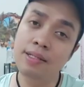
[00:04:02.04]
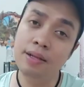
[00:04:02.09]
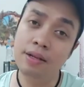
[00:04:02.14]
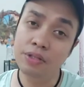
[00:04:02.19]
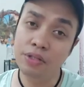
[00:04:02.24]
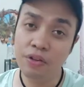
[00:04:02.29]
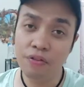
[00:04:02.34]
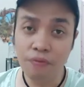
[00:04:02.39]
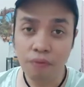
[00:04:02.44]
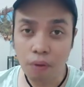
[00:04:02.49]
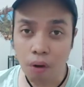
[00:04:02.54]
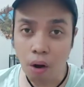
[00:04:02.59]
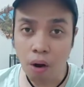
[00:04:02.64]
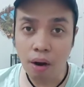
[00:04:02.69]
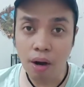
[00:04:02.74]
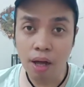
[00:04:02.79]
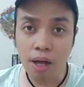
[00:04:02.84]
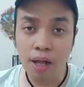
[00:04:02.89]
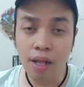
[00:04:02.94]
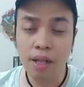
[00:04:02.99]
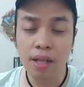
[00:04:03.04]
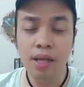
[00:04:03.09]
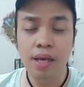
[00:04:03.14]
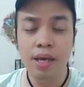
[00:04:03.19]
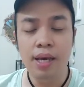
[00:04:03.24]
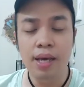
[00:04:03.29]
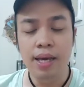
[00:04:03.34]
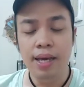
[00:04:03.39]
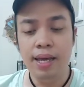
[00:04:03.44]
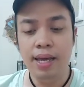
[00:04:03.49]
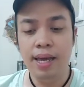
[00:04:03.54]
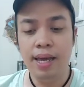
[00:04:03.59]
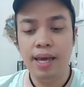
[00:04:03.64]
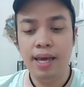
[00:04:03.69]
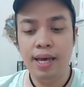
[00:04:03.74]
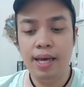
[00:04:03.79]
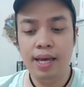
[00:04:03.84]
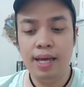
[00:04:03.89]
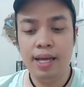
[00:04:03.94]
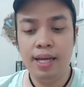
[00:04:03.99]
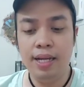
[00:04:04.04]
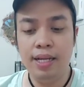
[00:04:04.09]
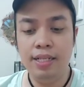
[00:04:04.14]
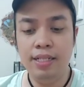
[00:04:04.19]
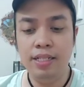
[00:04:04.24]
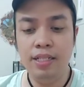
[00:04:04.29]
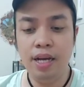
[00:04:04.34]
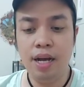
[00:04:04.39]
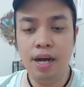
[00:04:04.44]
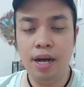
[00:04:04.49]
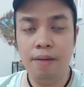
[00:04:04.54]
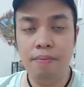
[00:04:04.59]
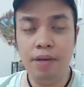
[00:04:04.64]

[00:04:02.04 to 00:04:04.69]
is also floral, and